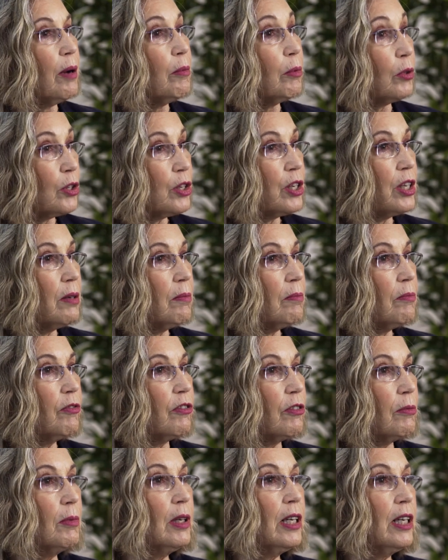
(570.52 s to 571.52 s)
and will seem
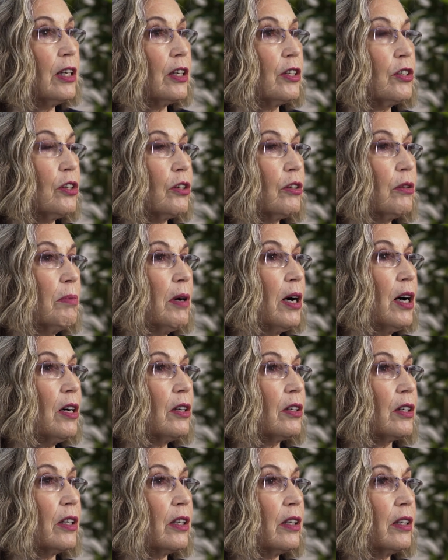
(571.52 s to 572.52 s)
familiar to your
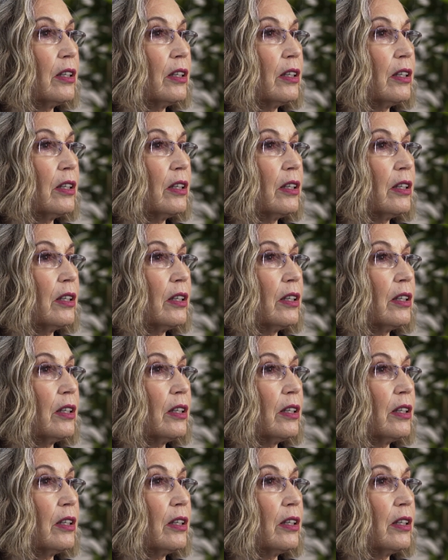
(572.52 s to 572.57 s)
partner.